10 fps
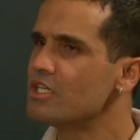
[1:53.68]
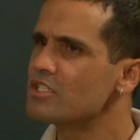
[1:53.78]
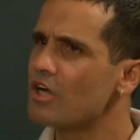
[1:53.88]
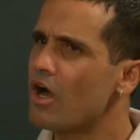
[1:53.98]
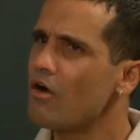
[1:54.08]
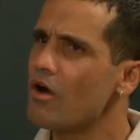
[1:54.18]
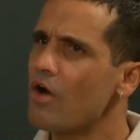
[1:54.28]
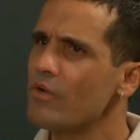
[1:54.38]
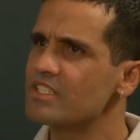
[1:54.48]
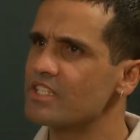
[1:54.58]
Yeah. So how,
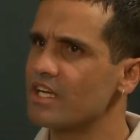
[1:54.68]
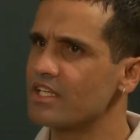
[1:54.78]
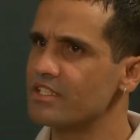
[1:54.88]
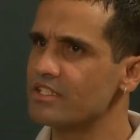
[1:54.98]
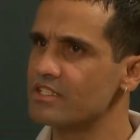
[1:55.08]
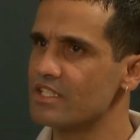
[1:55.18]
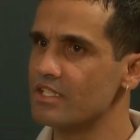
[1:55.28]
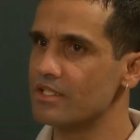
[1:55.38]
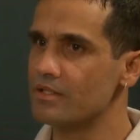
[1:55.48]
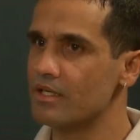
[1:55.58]
how exactly does
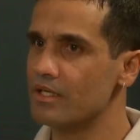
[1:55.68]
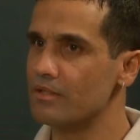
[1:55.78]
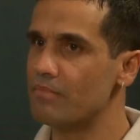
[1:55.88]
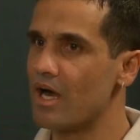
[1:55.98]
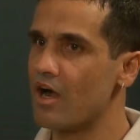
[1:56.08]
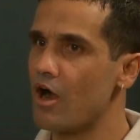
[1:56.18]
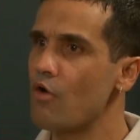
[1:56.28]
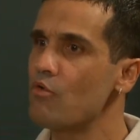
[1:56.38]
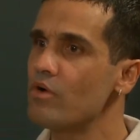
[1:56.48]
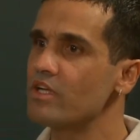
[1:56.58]
uh, uh,
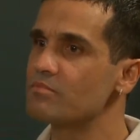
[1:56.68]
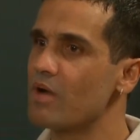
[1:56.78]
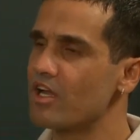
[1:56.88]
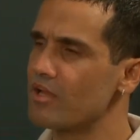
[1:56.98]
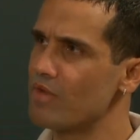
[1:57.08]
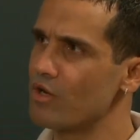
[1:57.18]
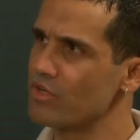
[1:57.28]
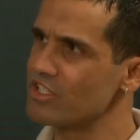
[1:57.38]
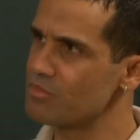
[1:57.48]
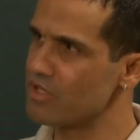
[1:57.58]
how is banking
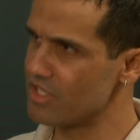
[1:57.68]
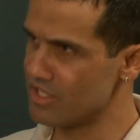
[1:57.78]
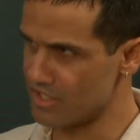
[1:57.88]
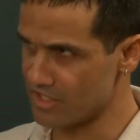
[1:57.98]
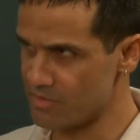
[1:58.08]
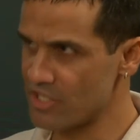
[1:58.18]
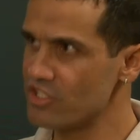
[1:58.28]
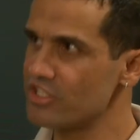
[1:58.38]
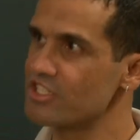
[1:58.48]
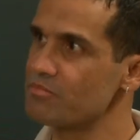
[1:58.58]
malware, in,
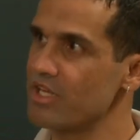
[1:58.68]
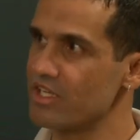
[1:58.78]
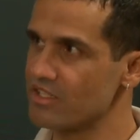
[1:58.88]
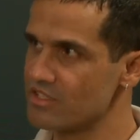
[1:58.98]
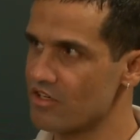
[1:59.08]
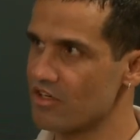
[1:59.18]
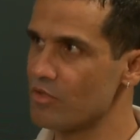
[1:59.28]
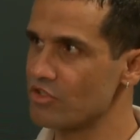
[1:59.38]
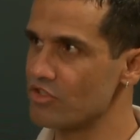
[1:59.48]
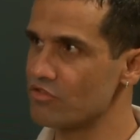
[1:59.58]
especially in Spain? Let's talk
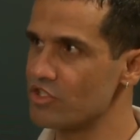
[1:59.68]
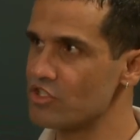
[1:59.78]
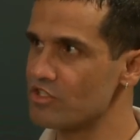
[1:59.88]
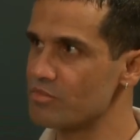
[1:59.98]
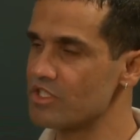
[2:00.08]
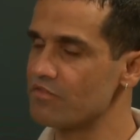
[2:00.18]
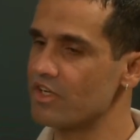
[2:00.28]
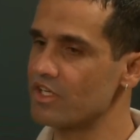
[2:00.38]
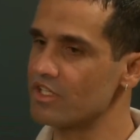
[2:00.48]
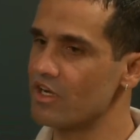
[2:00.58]
about your region yes.
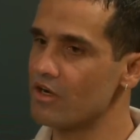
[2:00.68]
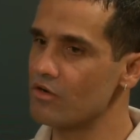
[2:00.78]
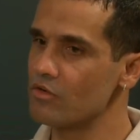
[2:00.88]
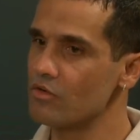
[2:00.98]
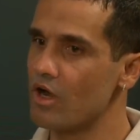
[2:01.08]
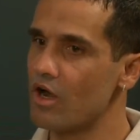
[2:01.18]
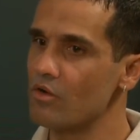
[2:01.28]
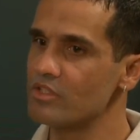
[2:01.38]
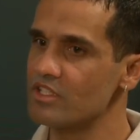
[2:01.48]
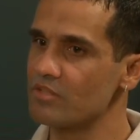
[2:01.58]
specifically. How
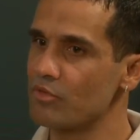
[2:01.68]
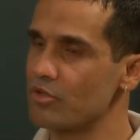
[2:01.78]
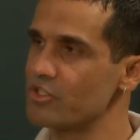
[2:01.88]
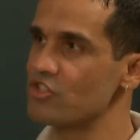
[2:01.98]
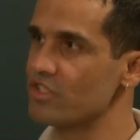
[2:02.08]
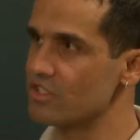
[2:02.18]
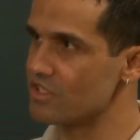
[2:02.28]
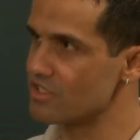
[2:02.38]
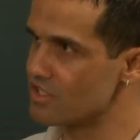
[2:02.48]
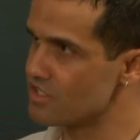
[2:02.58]
how is it
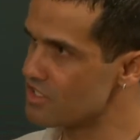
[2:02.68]
perpetrated? Is it the